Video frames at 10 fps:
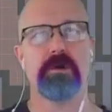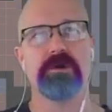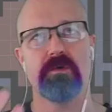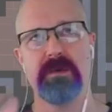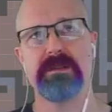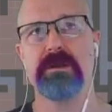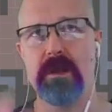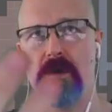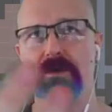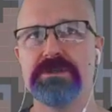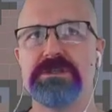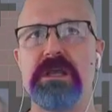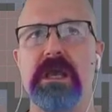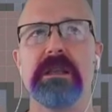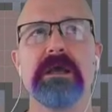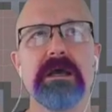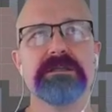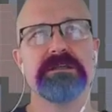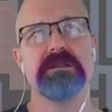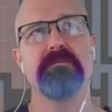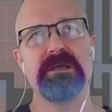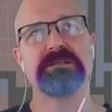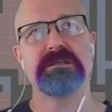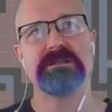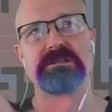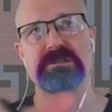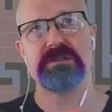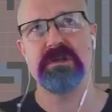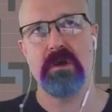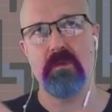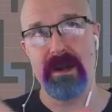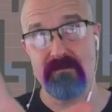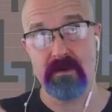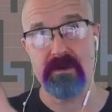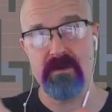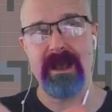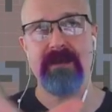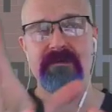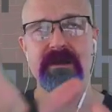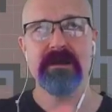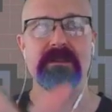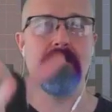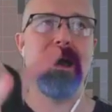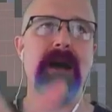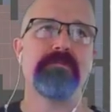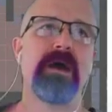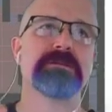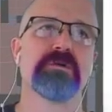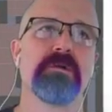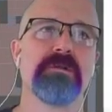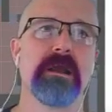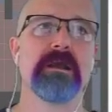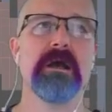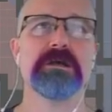to read the code or see it. See the pieces, whatever you have, the map, that sort of thing.